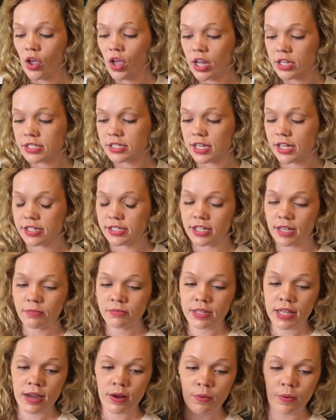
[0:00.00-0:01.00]
it
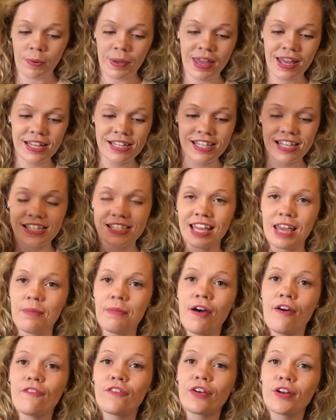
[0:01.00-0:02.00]
seems like, because this
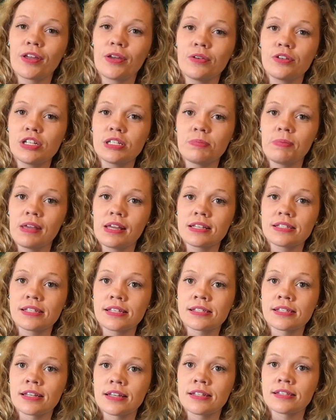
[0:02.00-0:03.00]
came out for you, just because
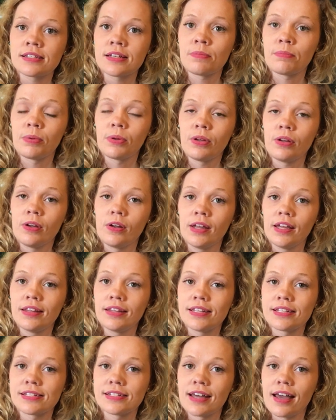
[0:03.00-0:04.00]
this is a bull
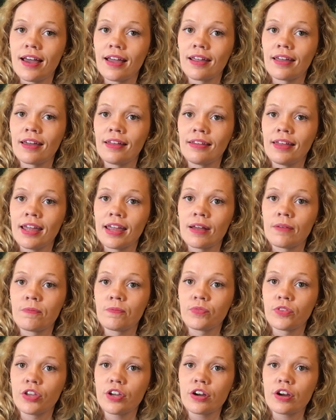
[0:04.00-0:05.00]
in this deck, like,
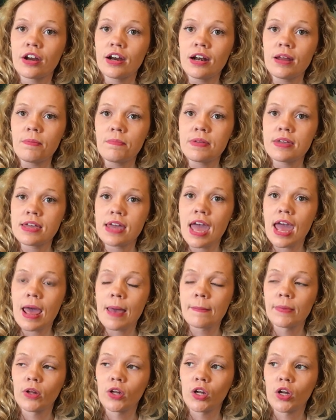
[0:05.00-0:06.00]
you're gonna be
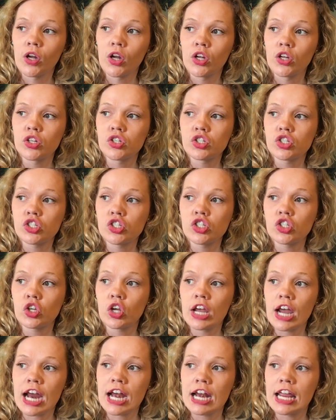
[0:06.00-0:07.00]
able
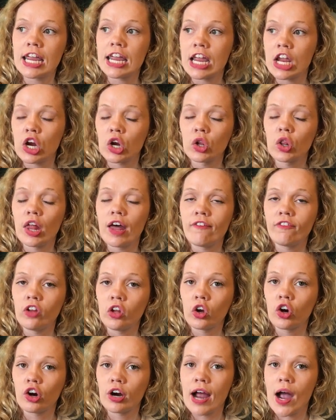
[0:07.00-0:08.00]
to kind of get your
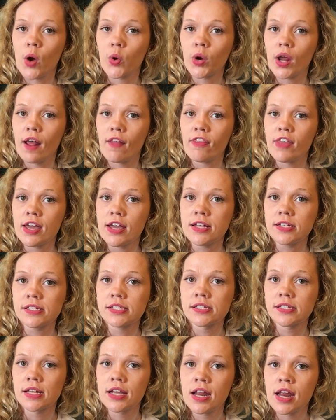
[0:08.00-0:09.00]
level ground on
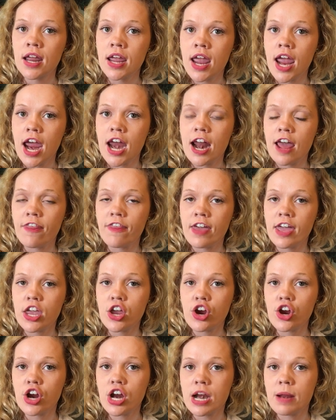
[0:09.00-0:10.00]
this, and I
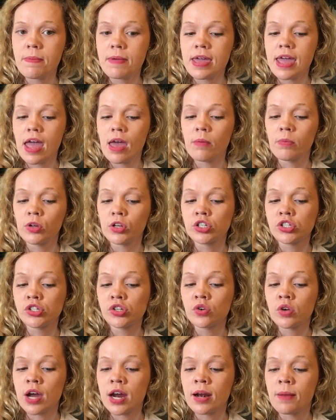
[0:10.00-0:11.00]
think you're gonna be able
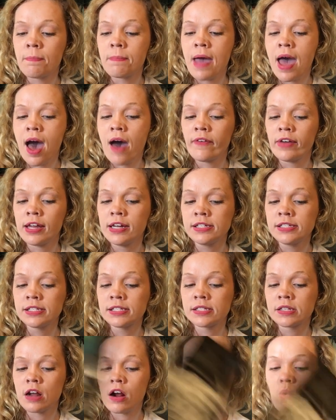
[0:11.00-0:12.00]
to kind of
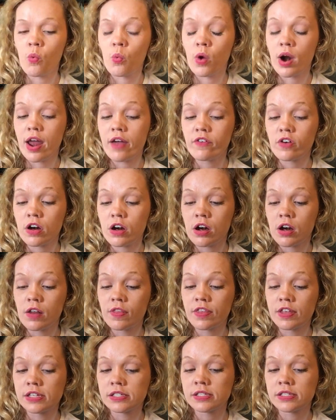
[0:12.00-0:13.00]
balance
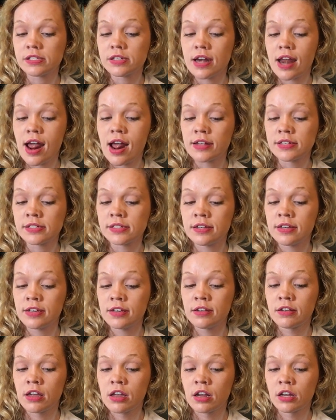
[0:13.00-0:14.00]
whatever this
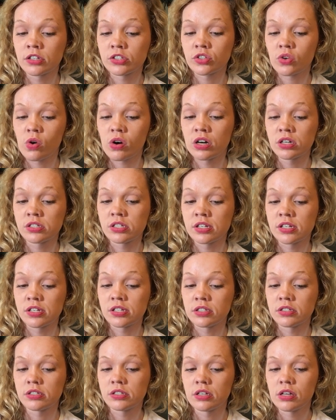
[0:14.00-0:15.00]
nasty King of Swords
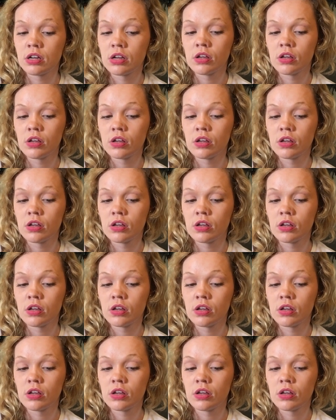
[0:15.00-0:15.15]
is,